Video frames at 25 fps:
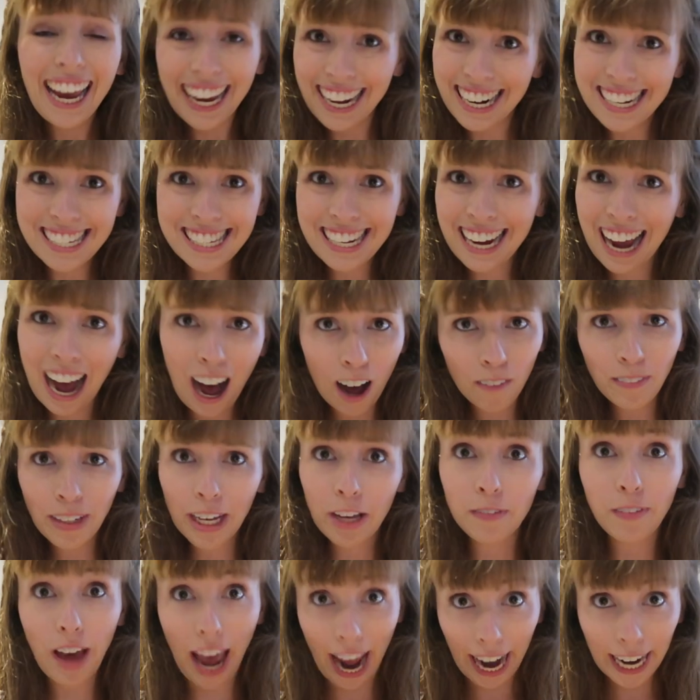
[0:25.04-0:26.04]
It is a
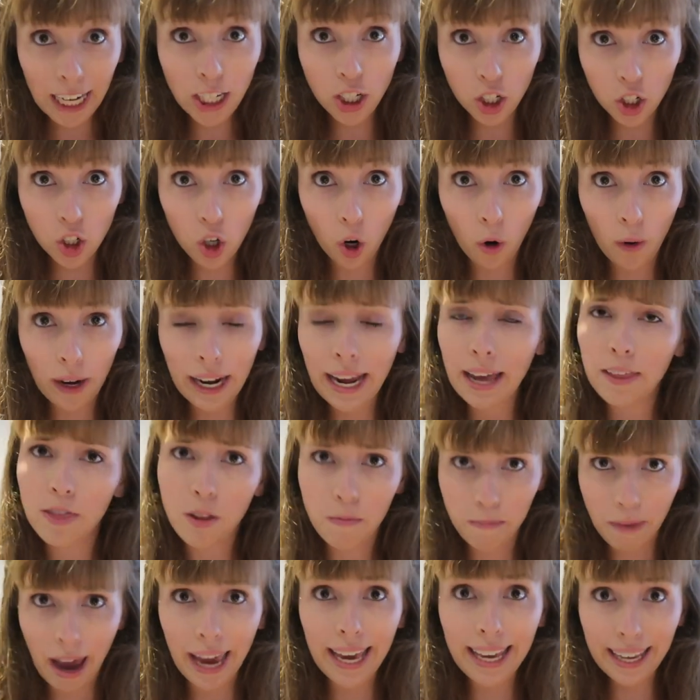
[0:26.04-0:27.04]
coming-of-age story and
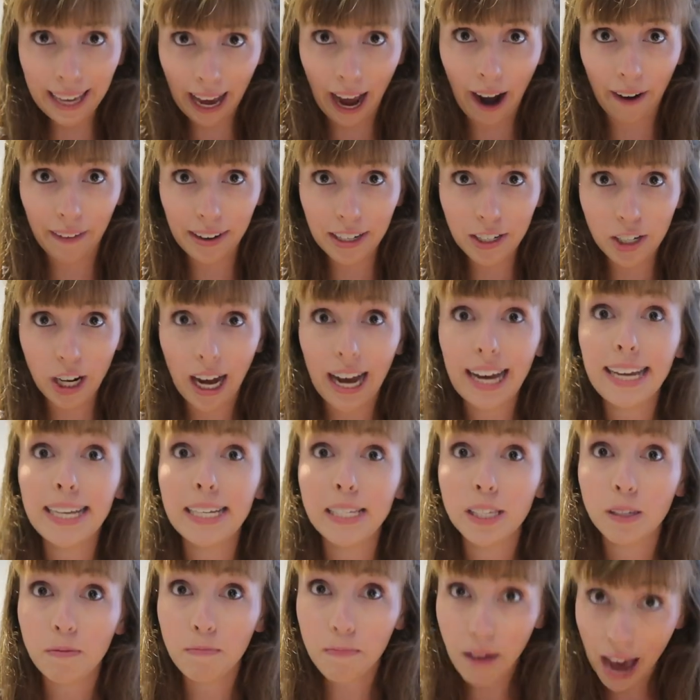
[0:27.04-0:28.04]
the main character
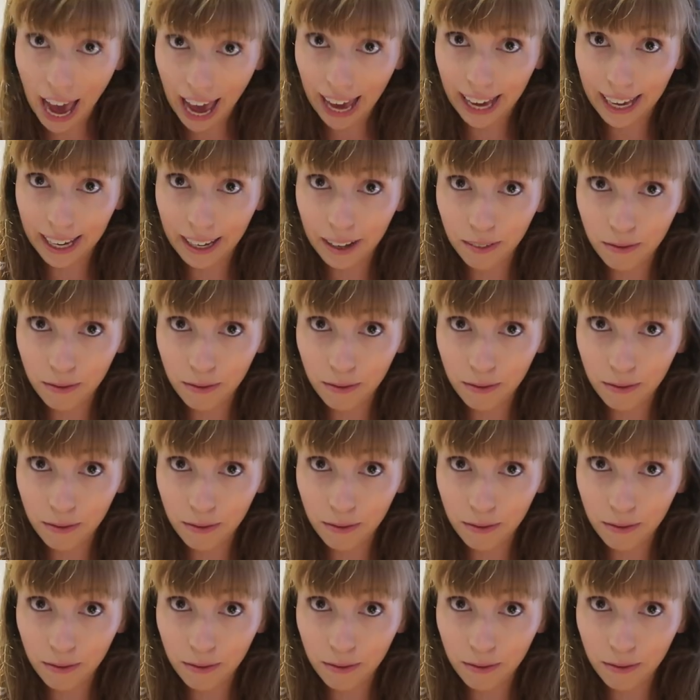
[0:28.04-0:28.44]
is May.